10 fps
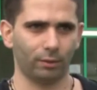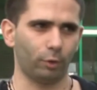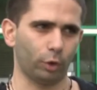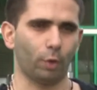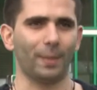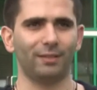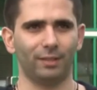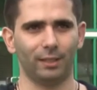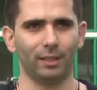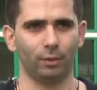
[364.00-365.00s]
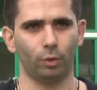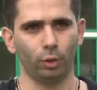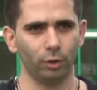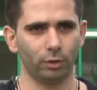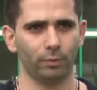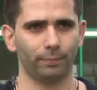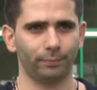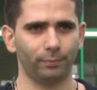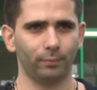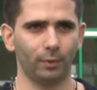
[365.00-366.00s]
for domesticated dogs.
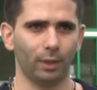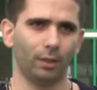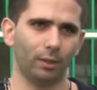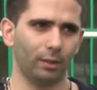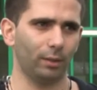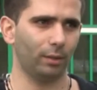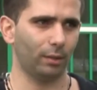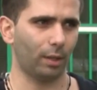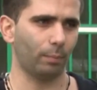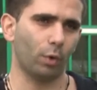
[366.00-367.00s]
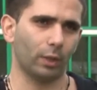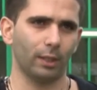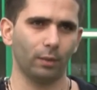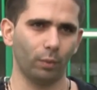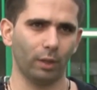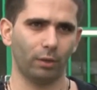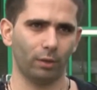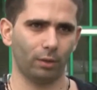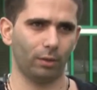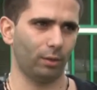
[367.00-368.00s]
I'm working with
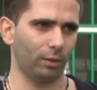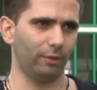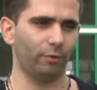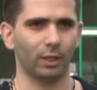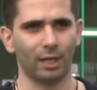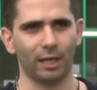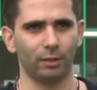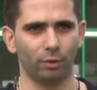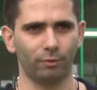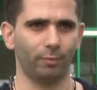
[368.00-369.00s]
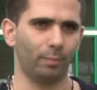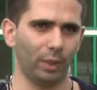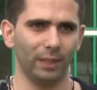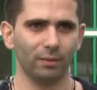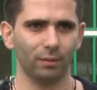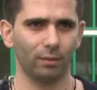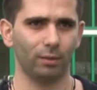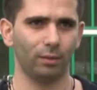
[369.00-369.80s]
different kinds of breeds,